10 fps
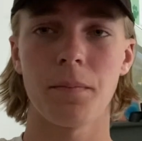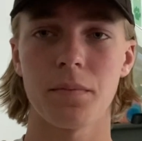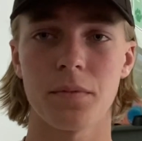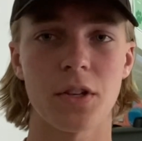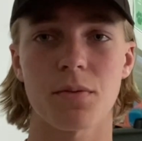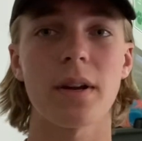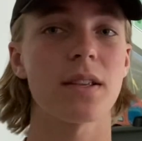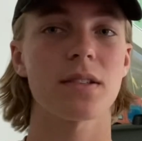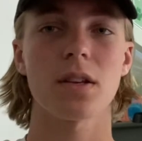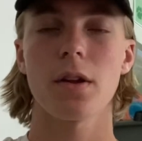this
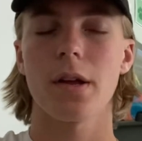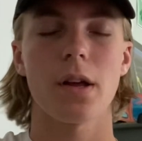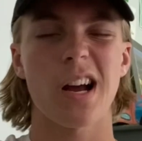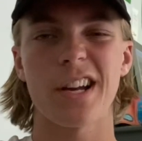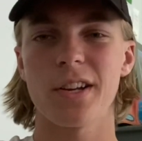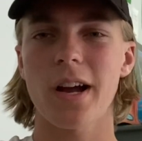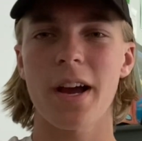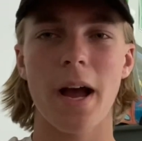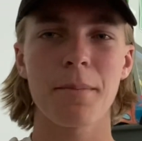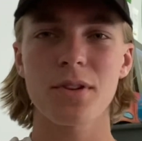race.
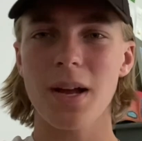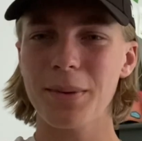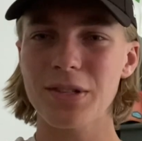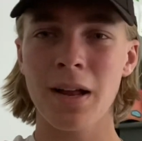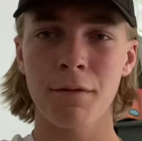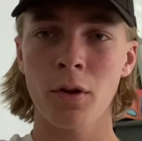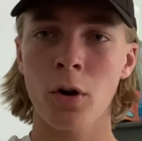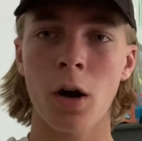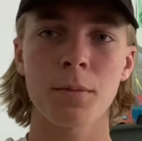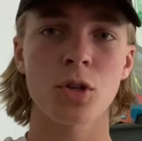I'm just not feeling
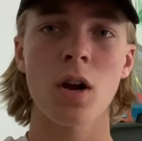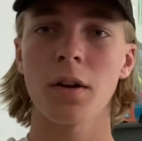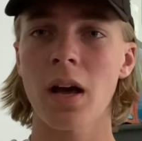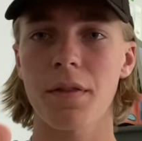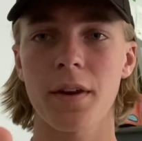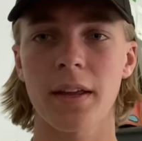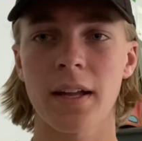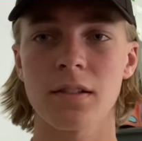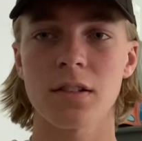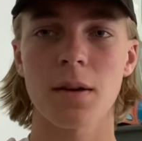Armstrong. Nothing
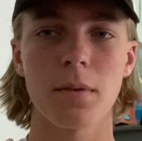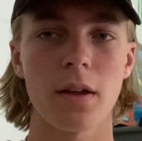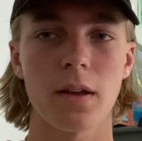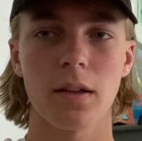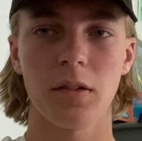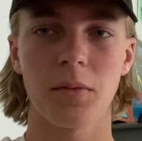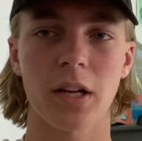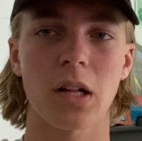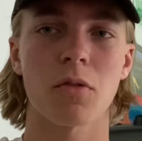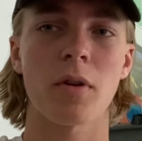against him. Seems
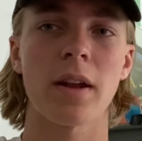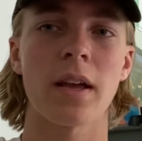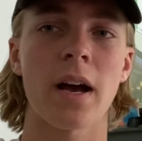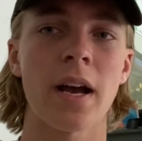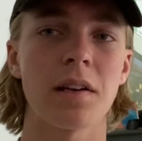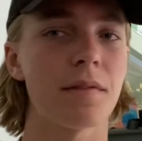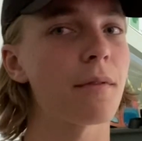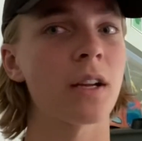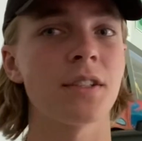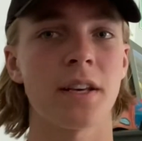like a great guy. I've never
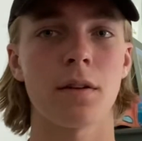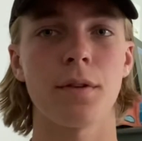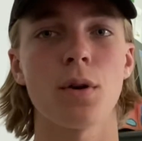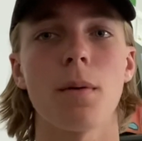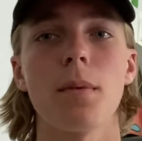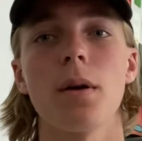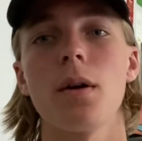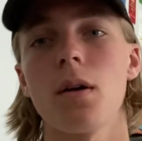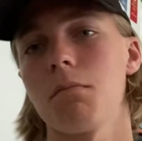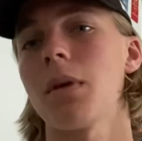got to interview him,
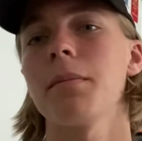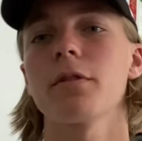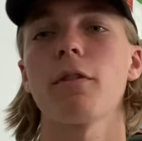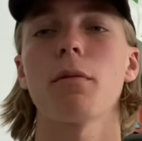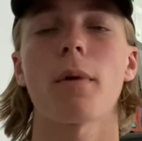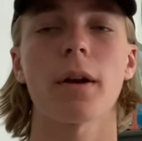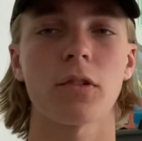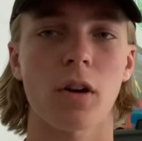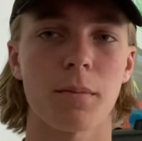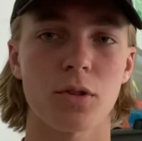but I'm just feeling Marcus
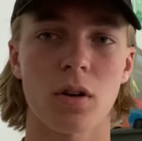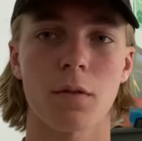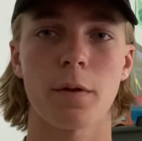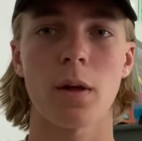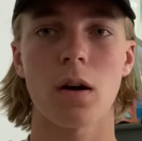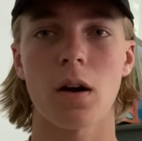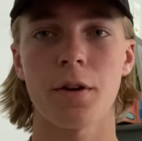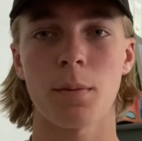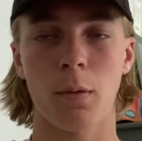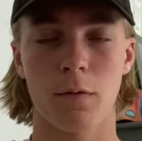Armstrong for the
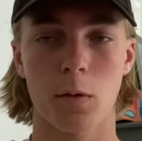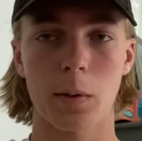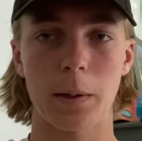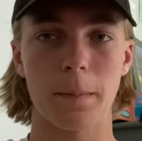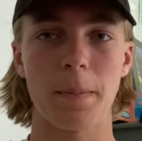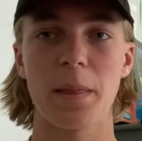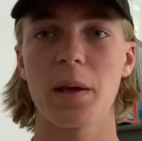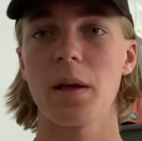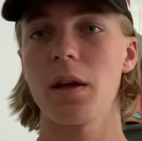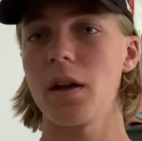underperformer.
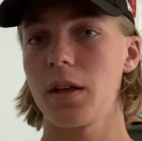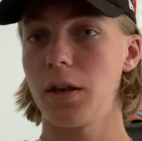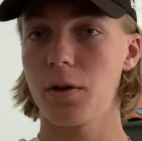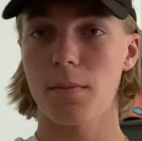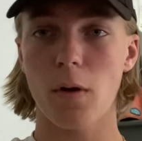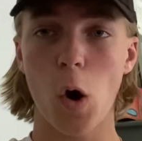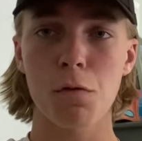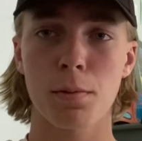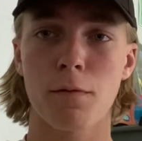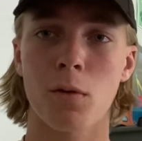And your
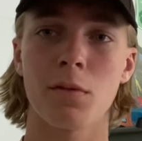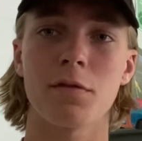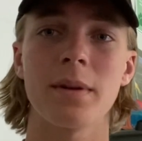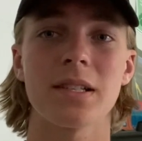overperformer for me is